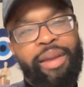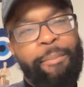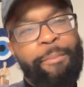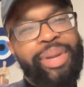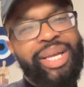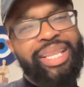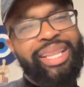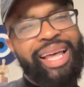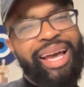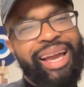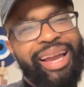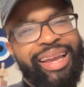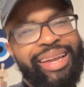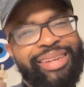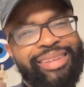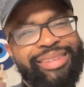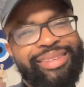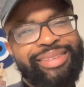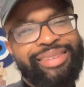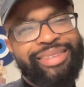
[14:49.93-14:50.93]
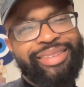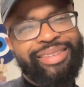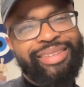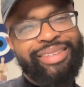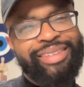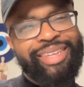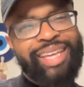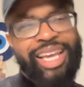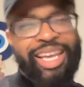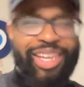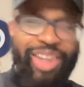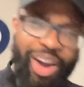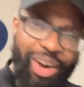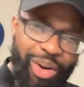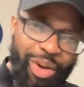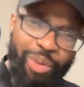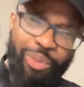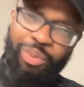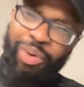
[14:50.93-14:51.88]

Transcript: But, like, y'all don't